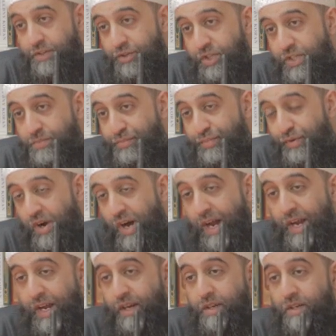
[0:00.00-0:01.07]
either just
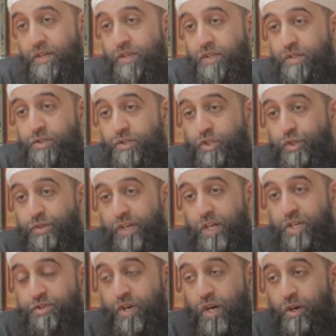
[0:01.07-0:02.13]
prior to the
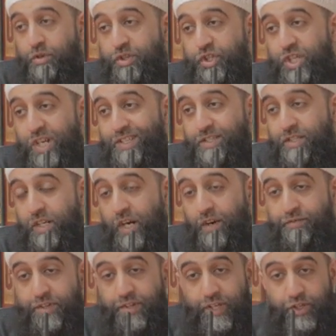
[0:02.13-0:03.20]
Hijrah or just
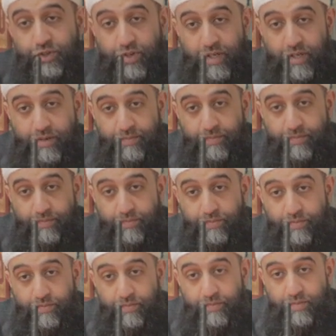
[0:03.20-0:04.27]
after the Hijrah.
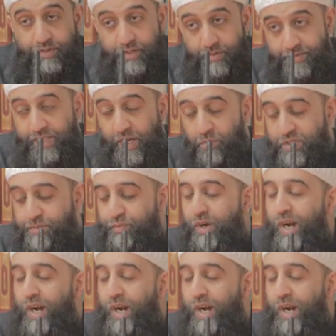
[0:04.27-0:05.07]
Some say it was